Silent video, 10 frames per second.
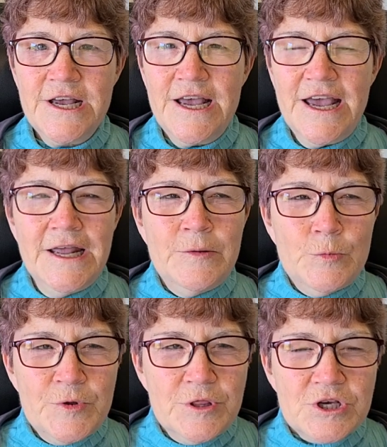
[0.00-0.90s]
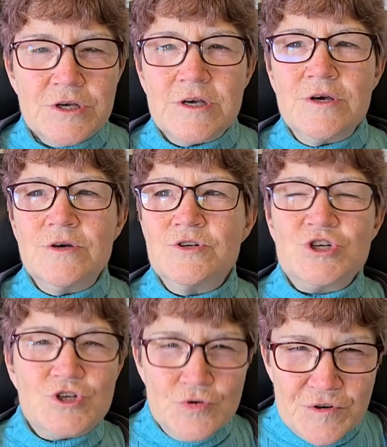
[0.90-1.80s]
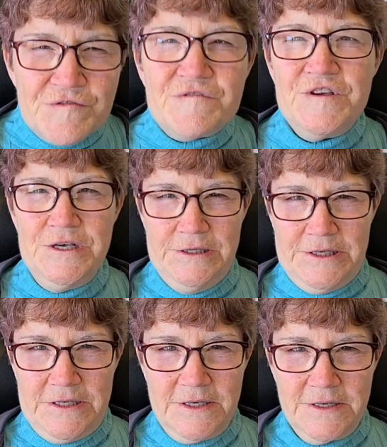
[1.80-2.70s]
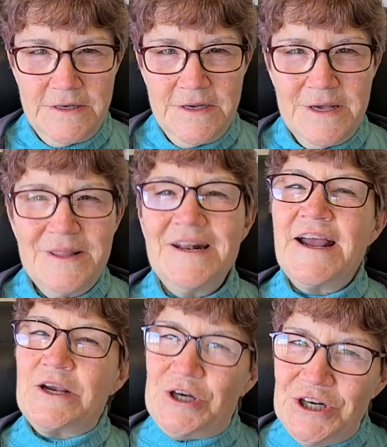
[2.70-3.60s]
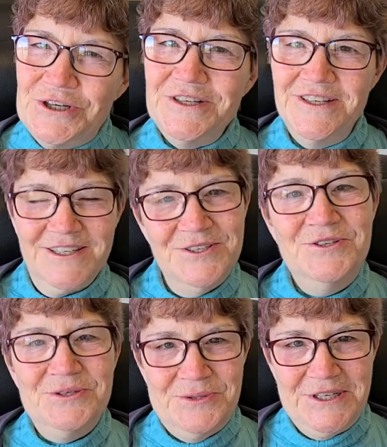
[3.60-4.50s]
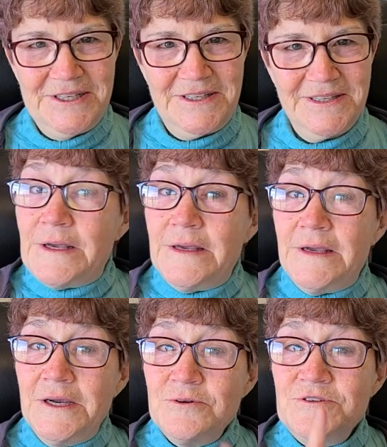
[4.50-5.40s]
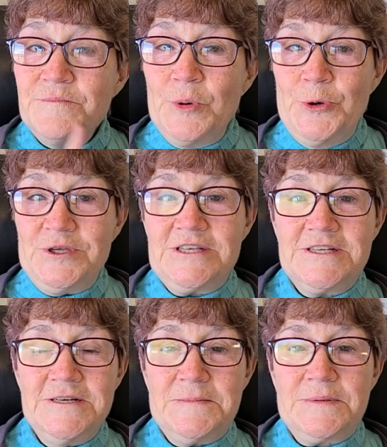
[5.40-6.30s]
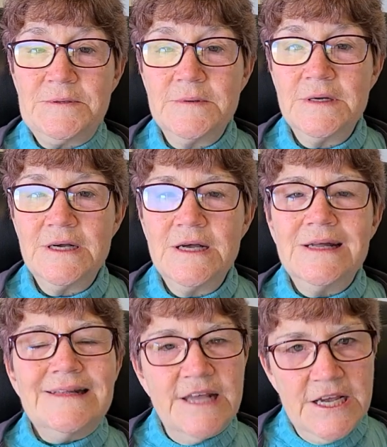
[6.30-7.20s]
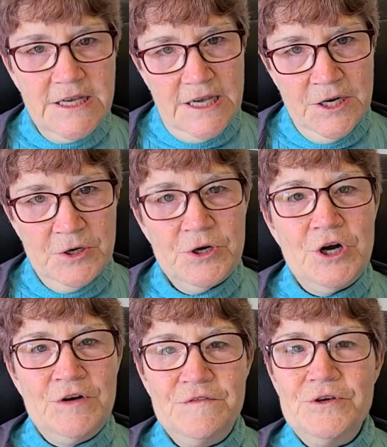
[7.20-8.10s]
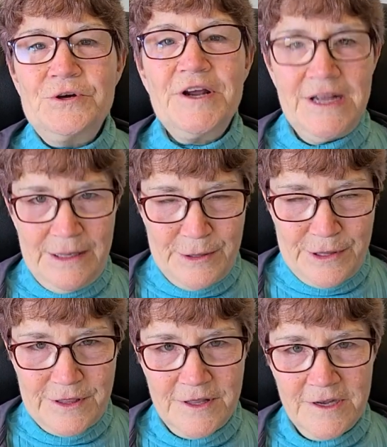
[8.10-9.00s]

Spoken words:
and with the sure feeling that I could do it. Here's a bonus tip. Take care of your health.